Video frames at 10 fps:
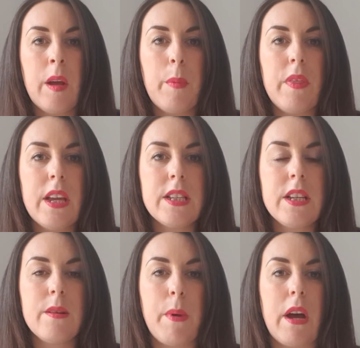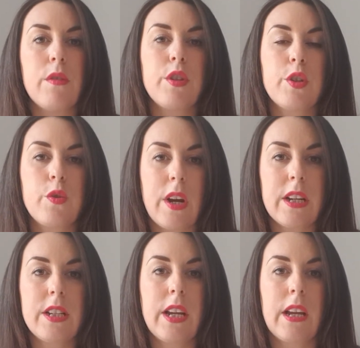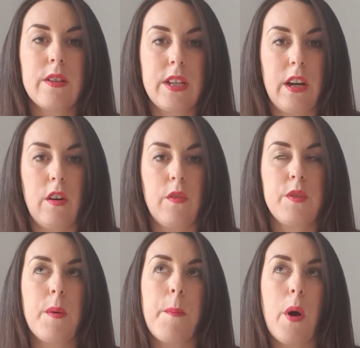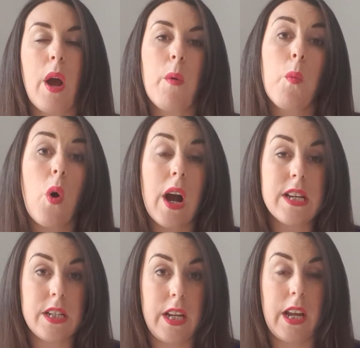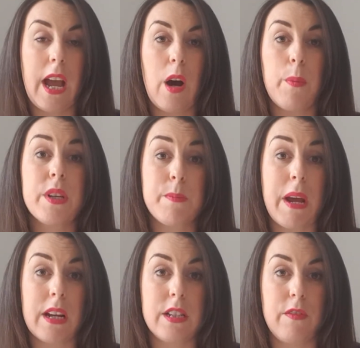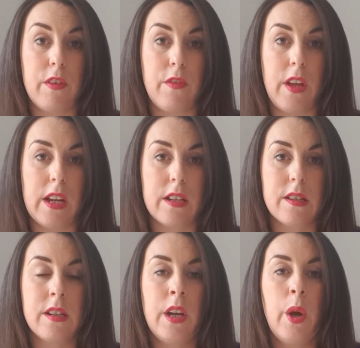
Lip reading: but this is about distracting ourselves by widening our perspective of things.